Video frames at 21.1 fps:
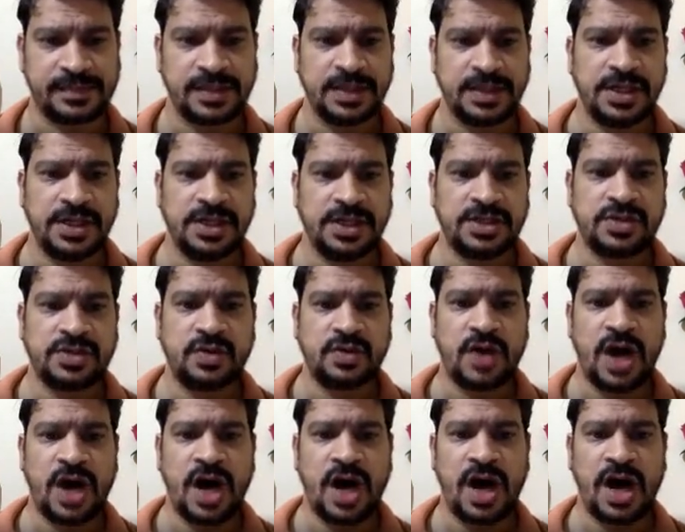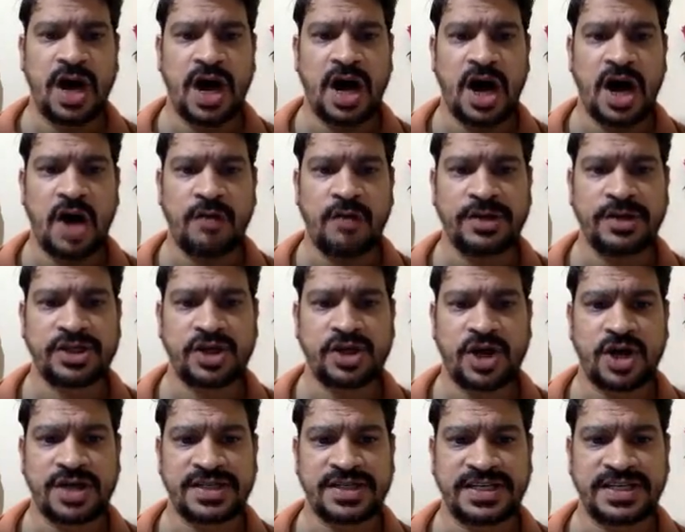So how much
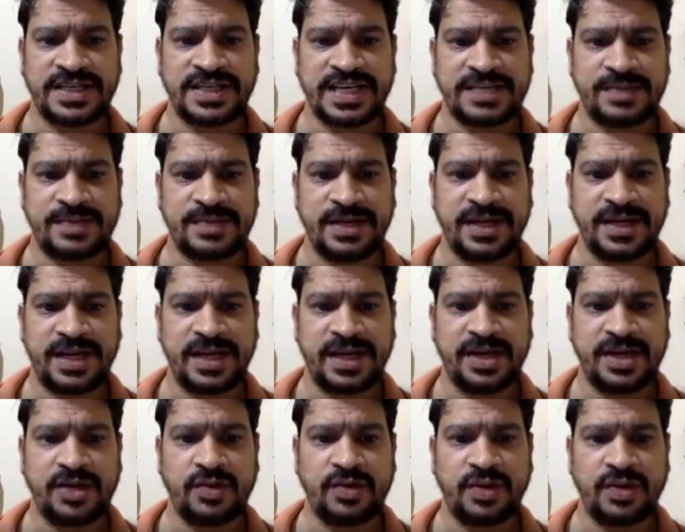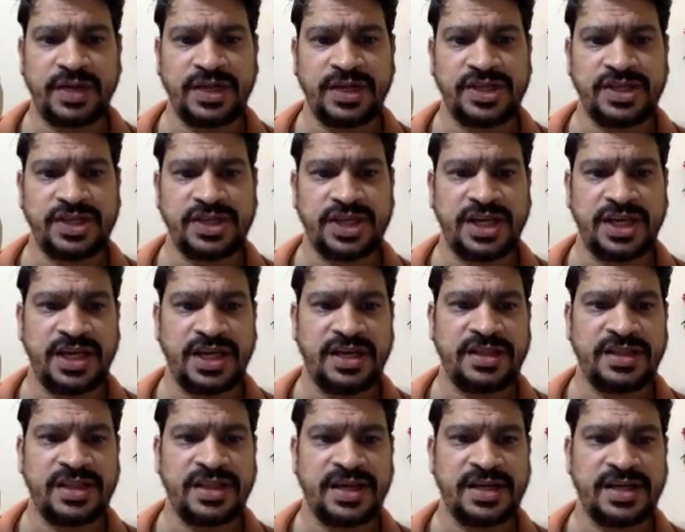cost it has been taken to reach E?
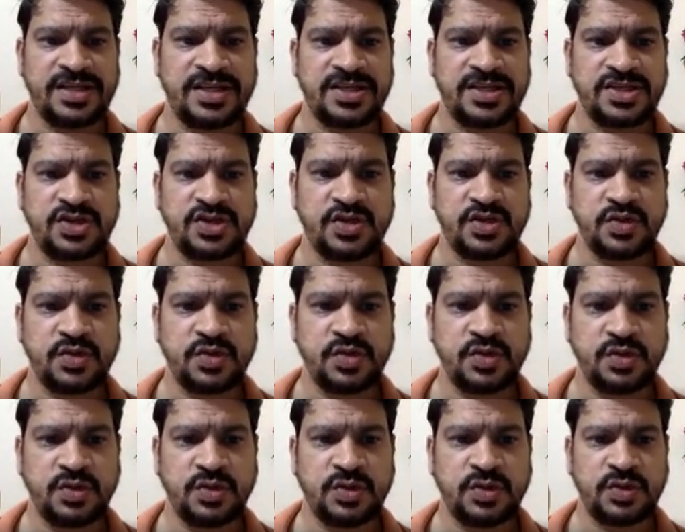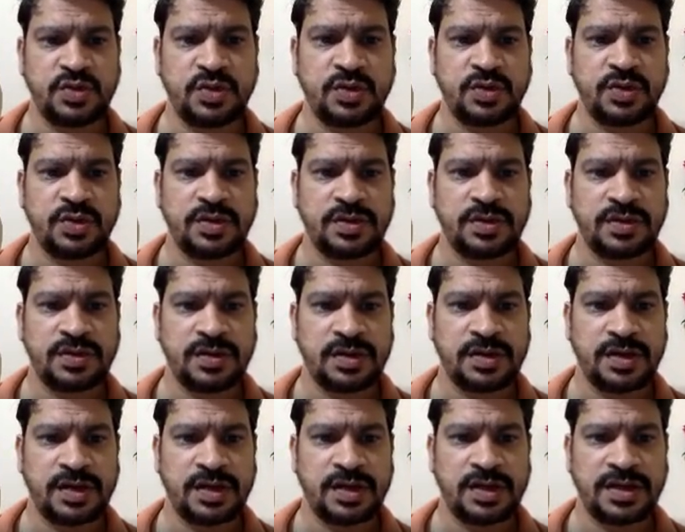That is 2,
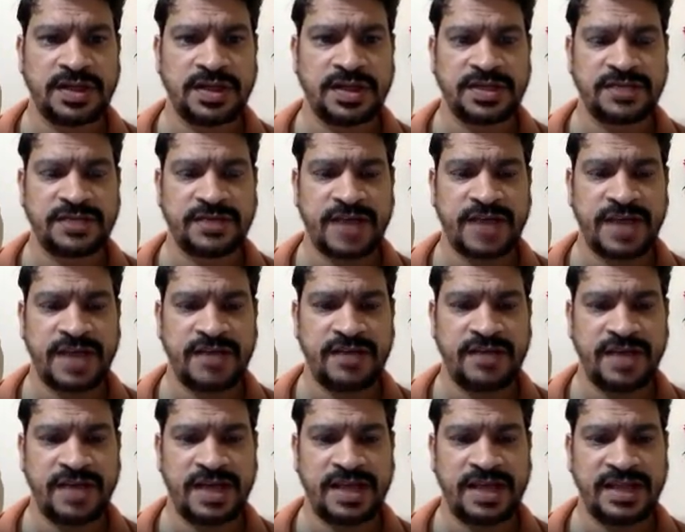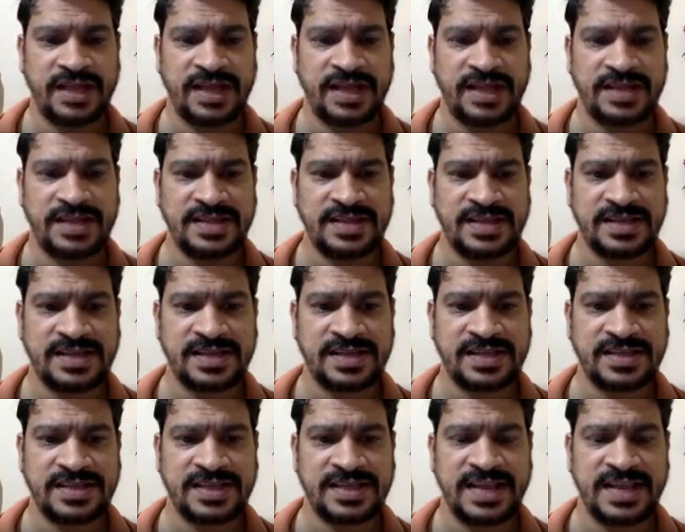that is 5, and then 6 is
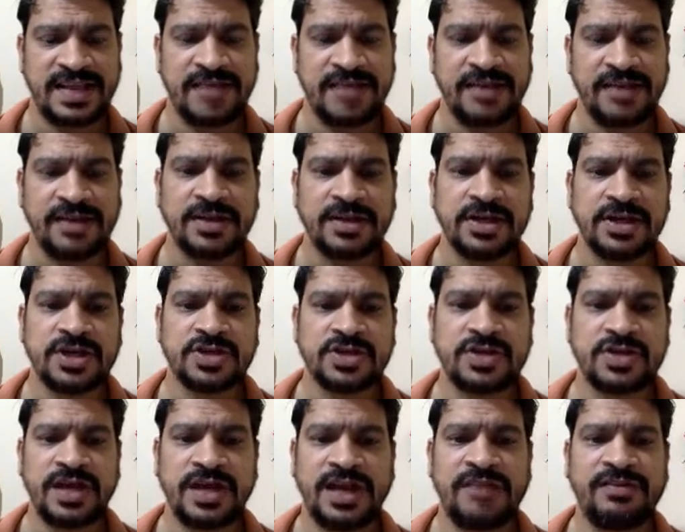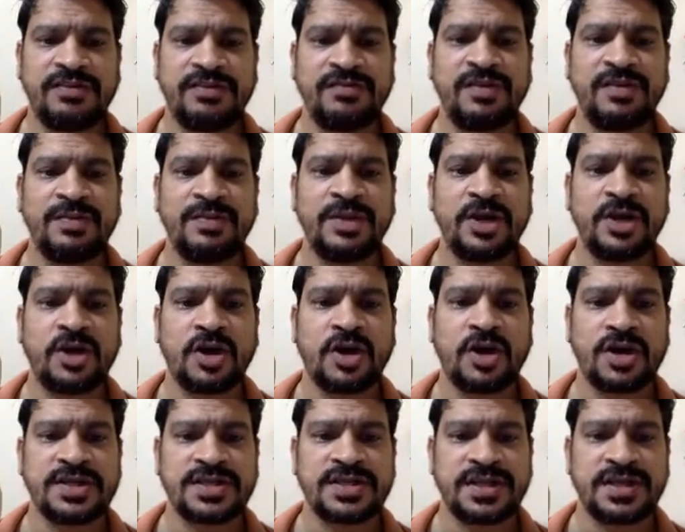11. So 11 will be the cost
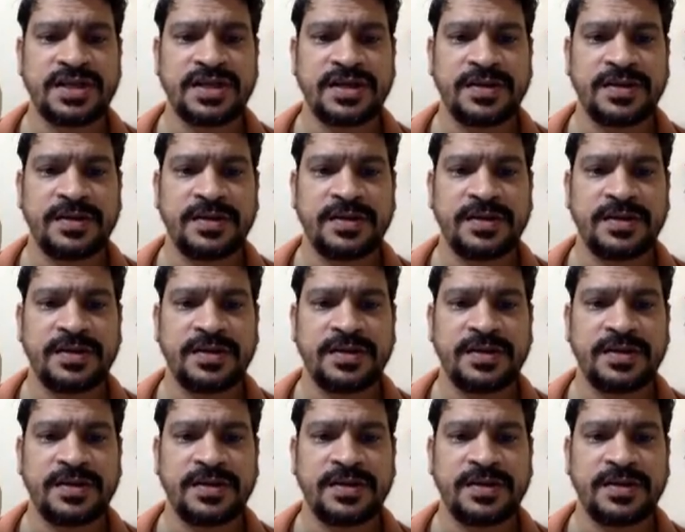here.